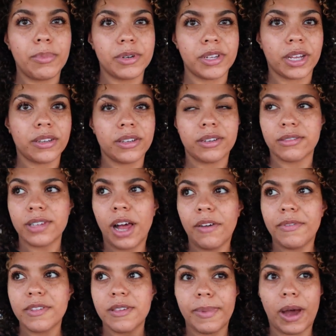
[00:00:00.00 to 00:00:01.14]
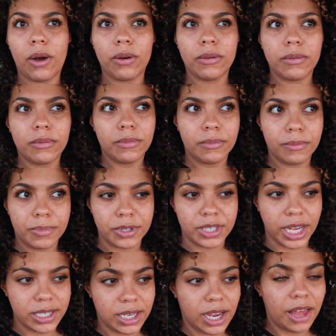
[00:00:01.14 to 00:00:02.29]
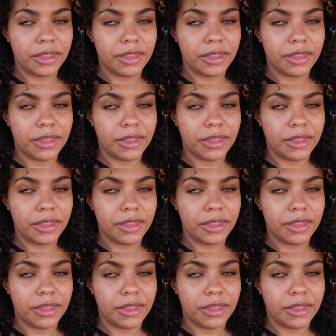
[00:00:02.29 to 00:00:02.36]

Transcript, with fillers: protecting yourself, it's about protecting